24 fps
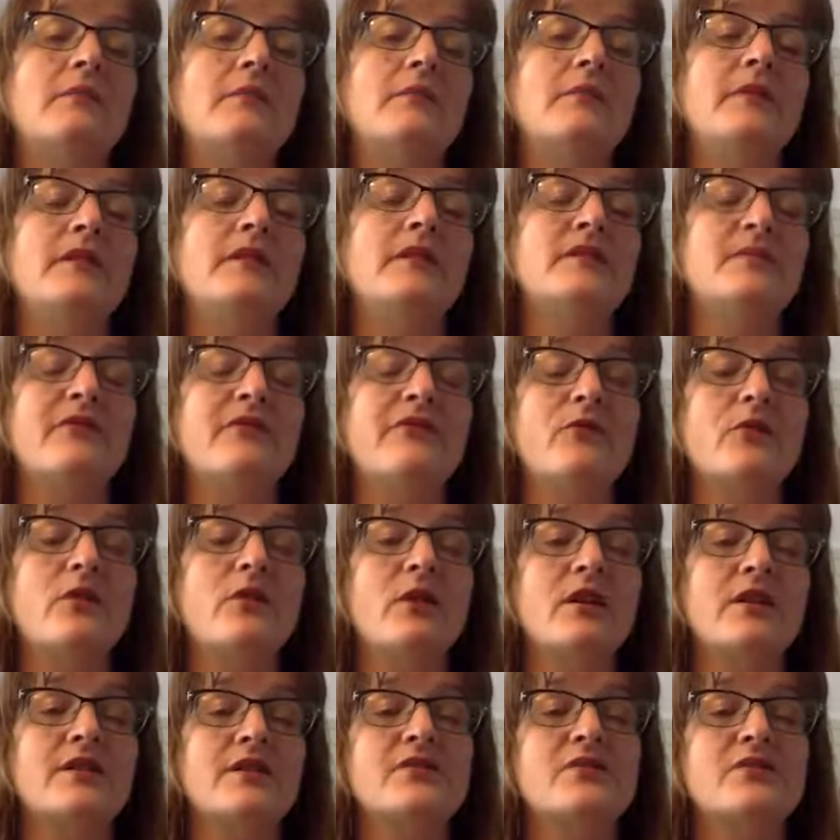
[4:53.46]
it's before
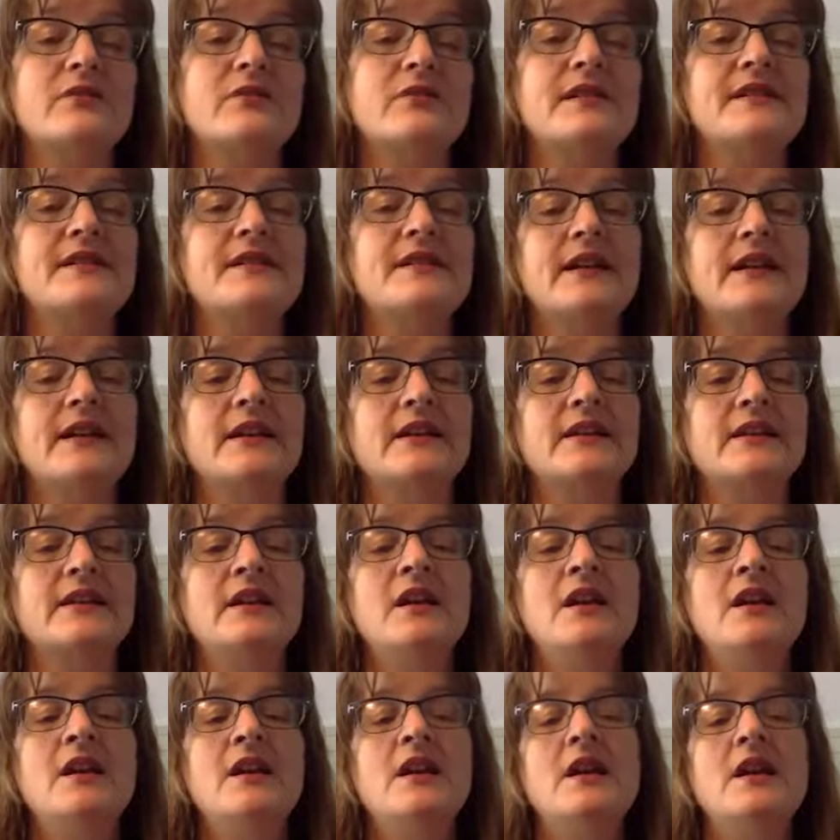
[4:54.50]
August 22nd,
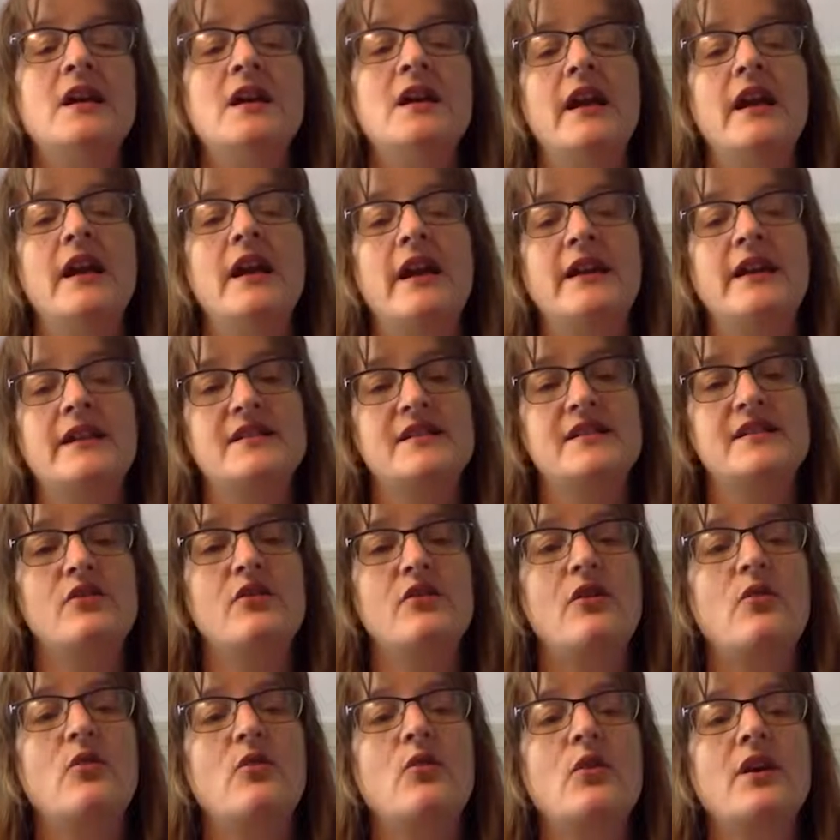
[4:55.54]
and it's
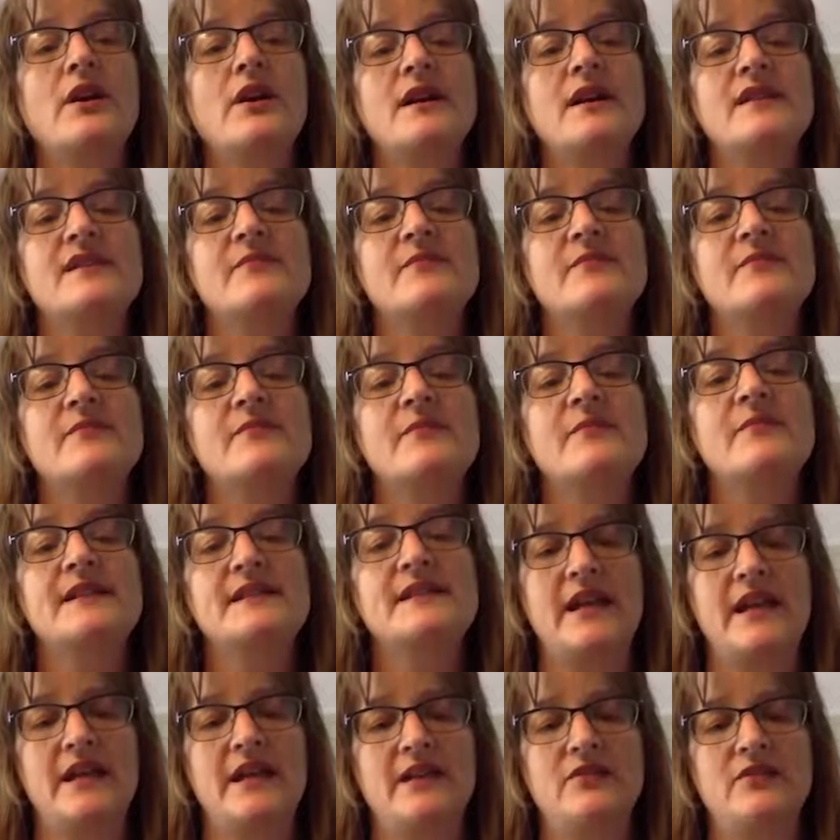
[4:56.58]
organized by
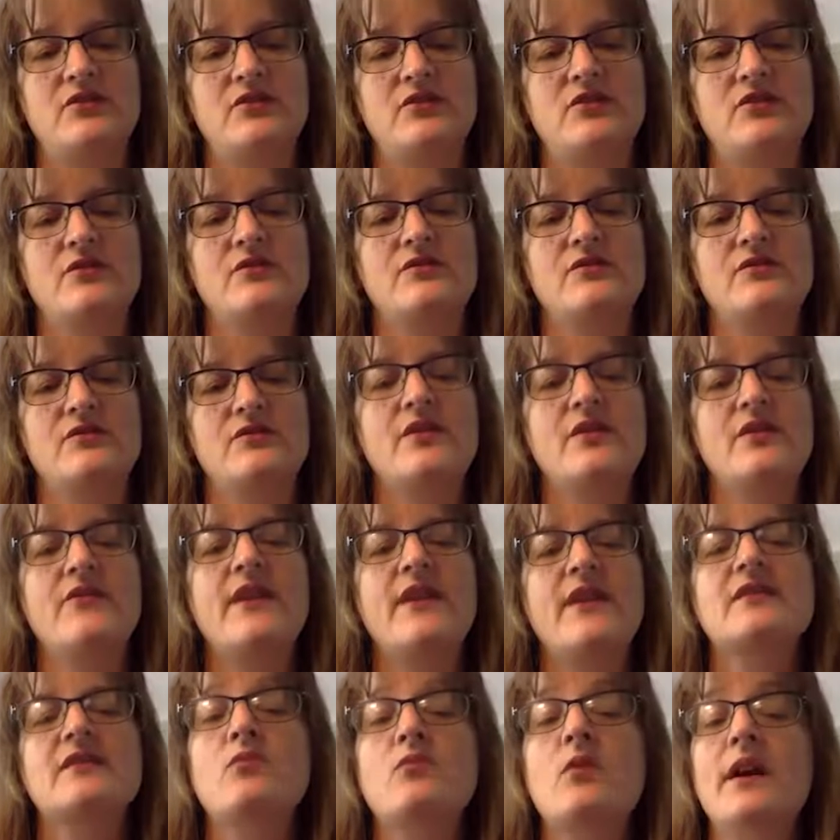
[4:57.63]
stage. So
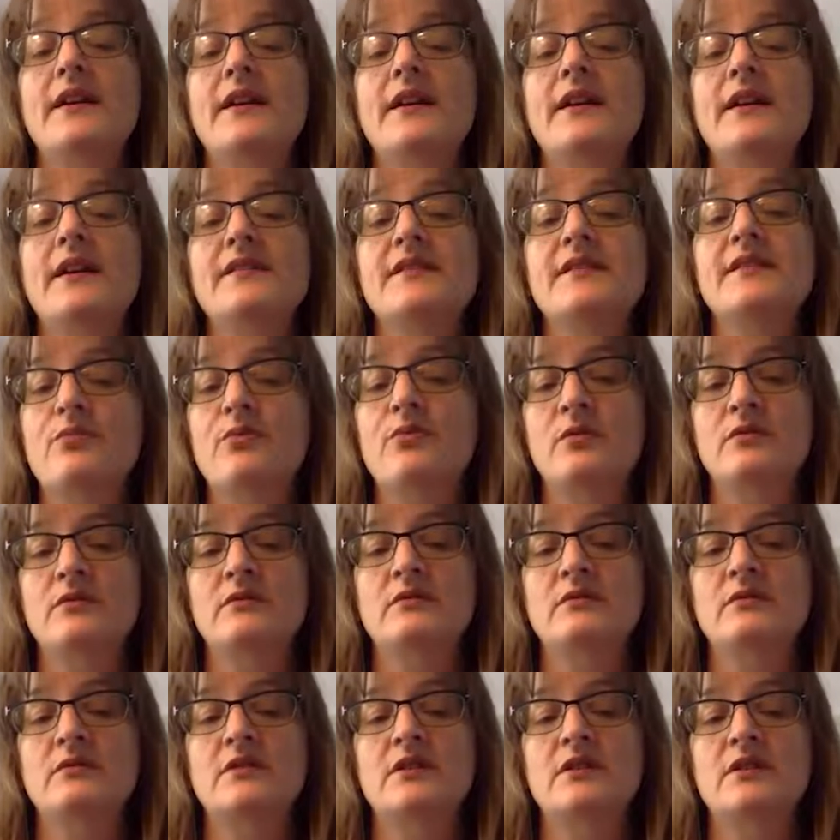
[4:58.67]
that's why it's
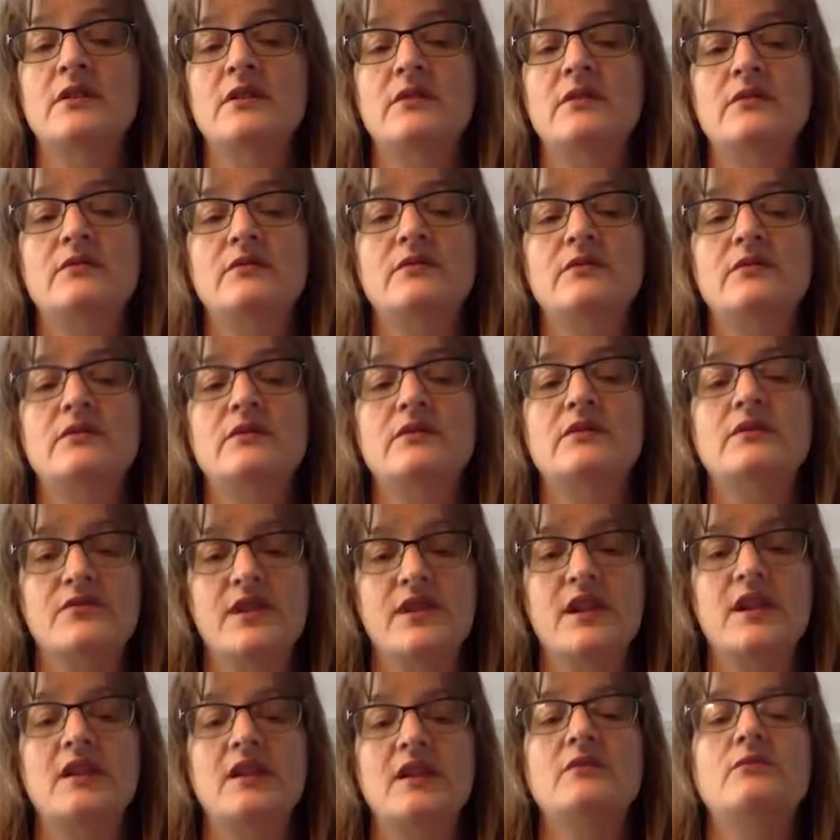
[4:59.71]
important to
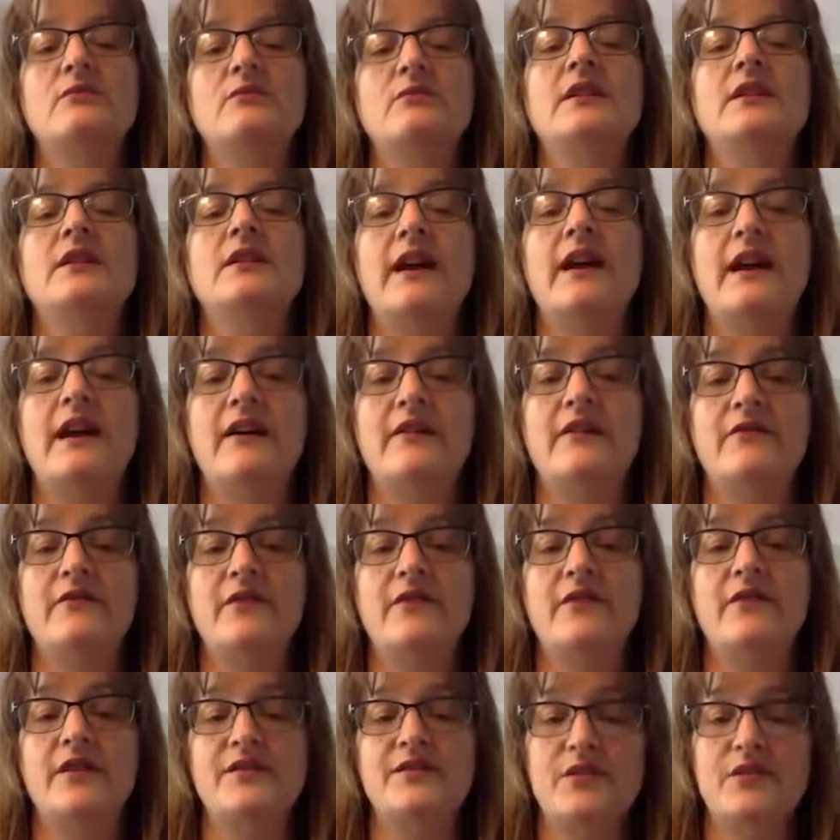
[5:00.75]
understand that we have
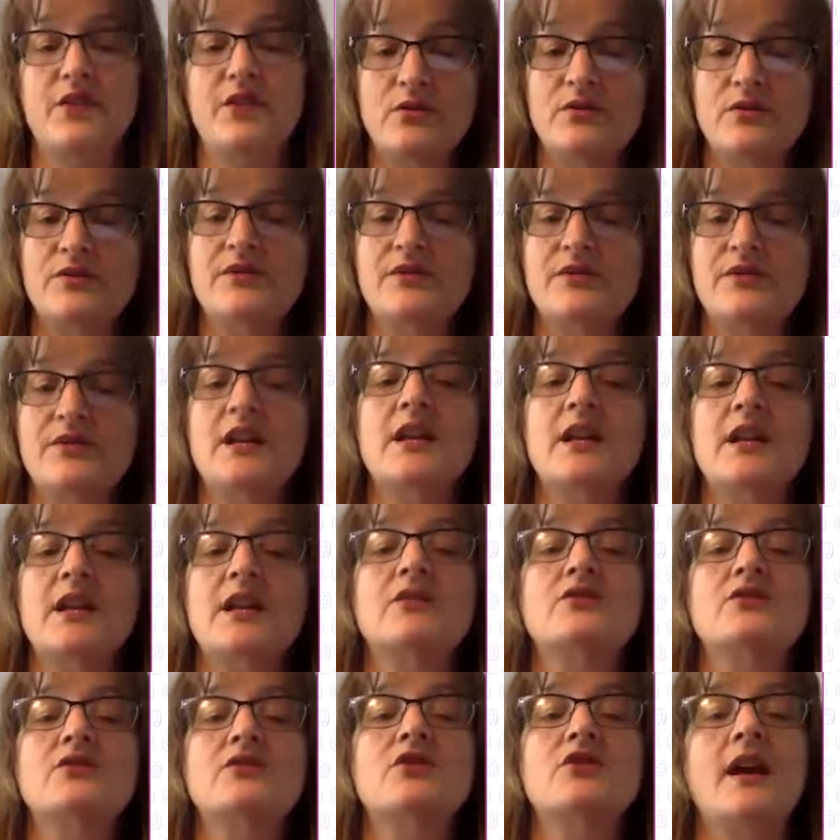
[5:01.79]
a secure
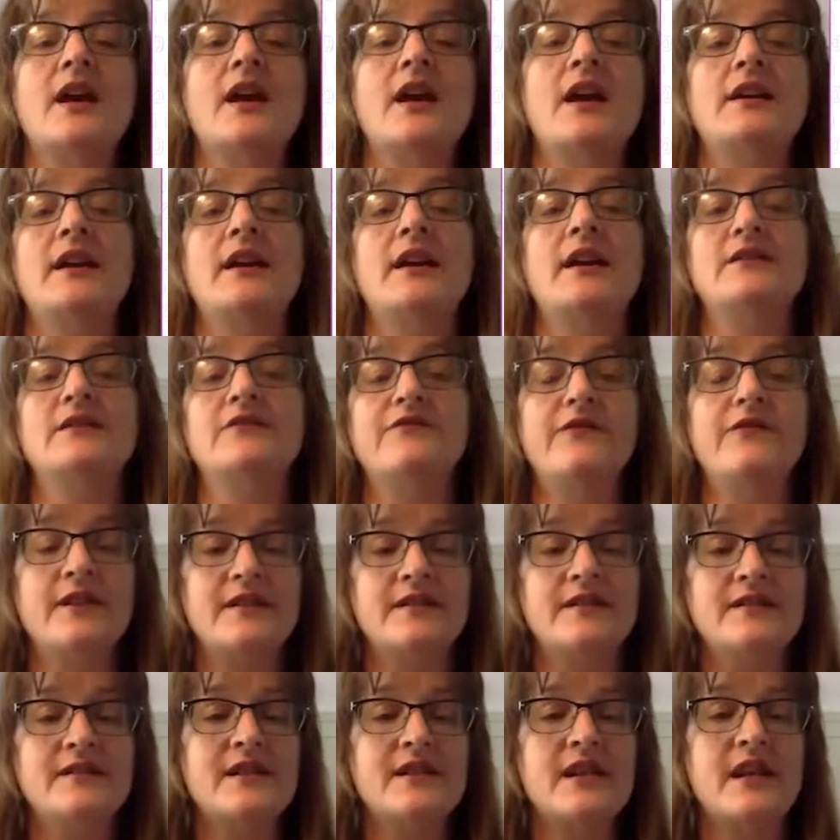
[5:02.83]
stage and a defend
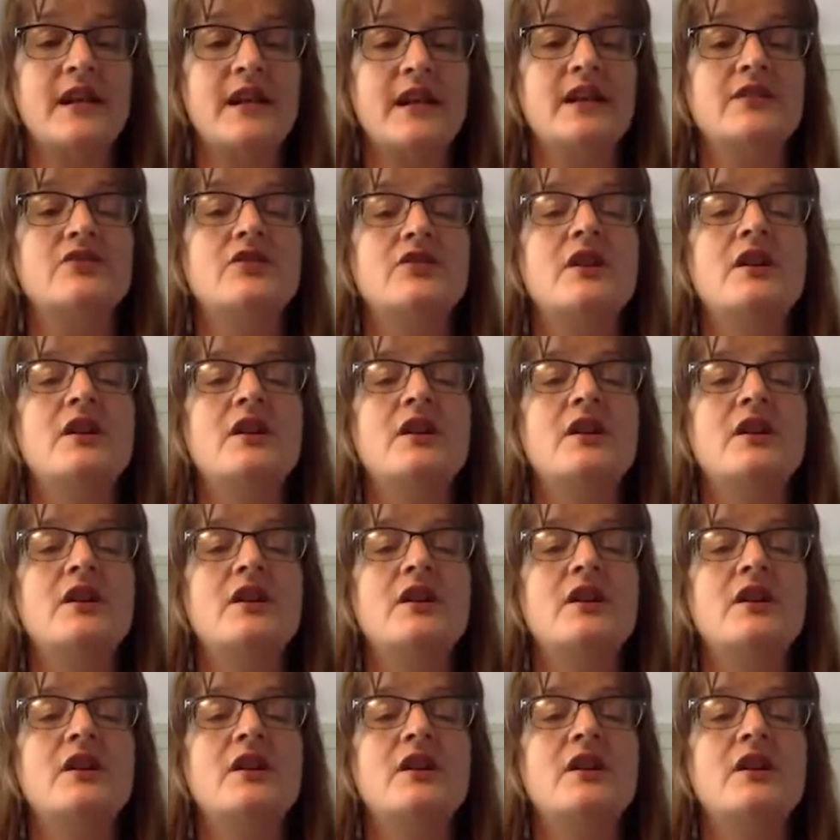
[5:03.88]
stage.